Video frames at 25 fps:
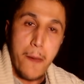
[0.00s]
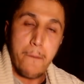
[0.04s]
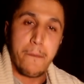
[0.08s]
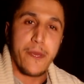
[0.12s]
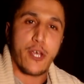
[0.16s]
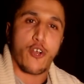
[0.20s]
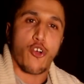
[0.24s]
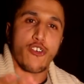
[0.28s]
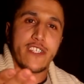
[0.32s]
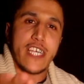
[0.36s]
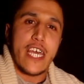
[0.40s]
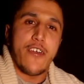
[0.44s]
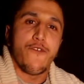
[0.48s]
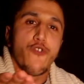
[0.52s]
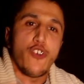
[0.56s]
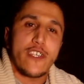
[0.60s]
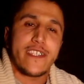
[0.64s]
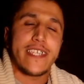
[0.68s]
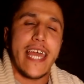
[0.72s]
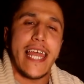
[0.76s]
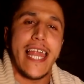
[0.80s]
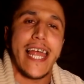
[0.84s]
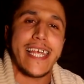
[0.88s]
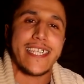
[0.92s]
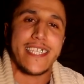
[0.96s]
Because if you
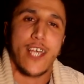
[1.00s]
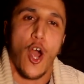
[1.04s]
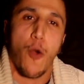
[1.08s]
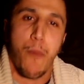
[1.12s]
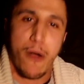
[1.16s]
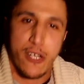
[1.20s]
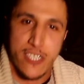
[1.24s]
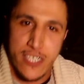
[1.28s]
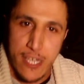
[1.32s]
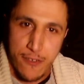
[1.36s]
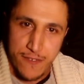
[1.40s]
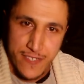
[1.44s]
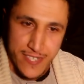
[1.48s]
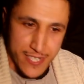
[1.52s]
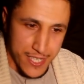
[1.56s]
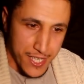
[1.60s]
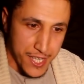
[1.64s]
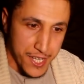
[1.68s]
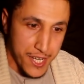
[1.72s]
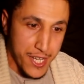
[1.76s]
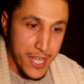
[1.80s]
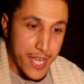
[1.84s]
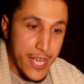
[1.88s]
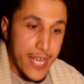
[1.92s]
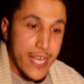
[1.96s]
say, let's go back to
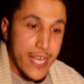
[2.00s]
Tafsir,